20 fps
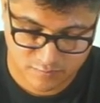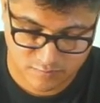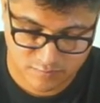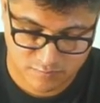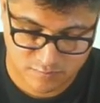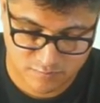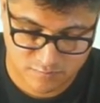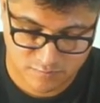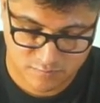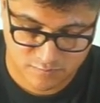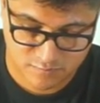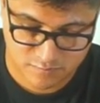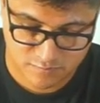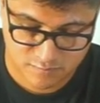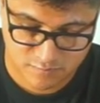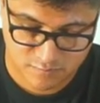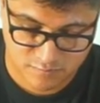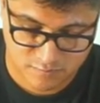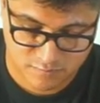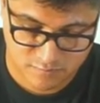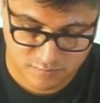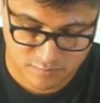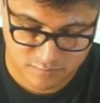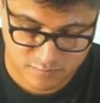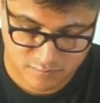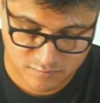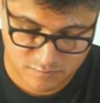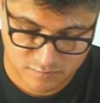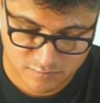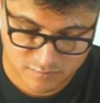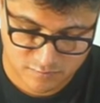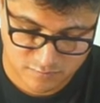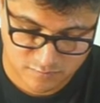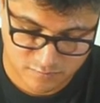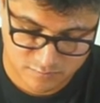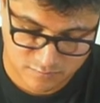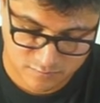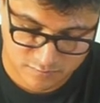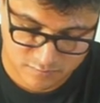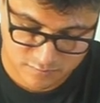
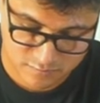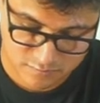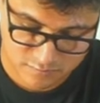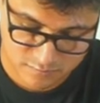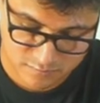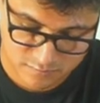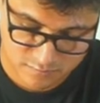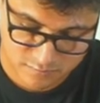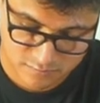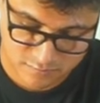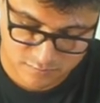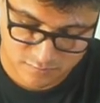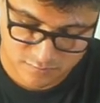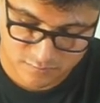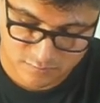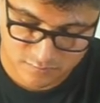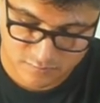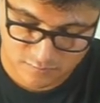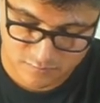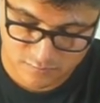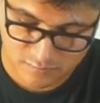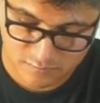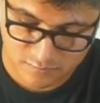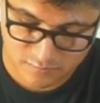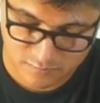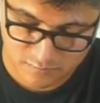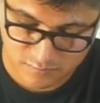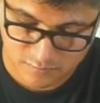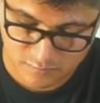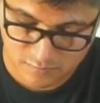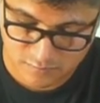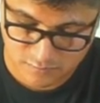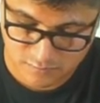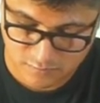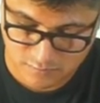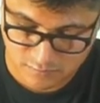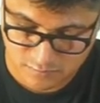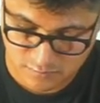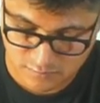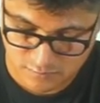
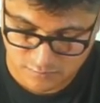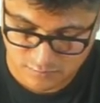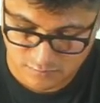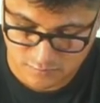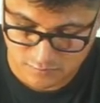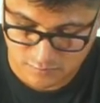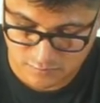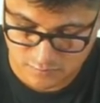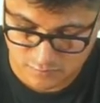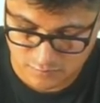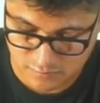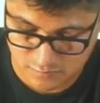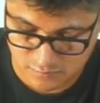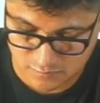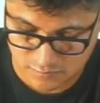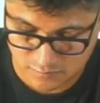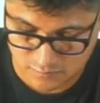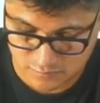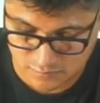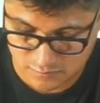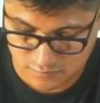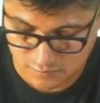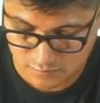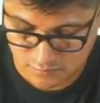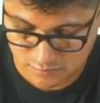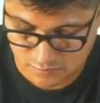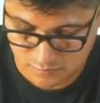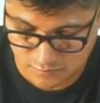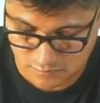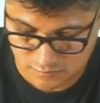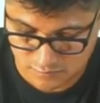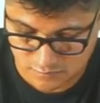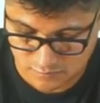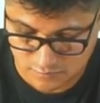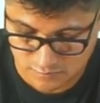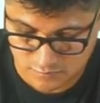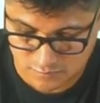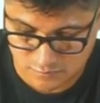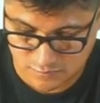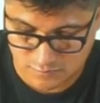
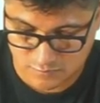No words are spoken by the person on screen.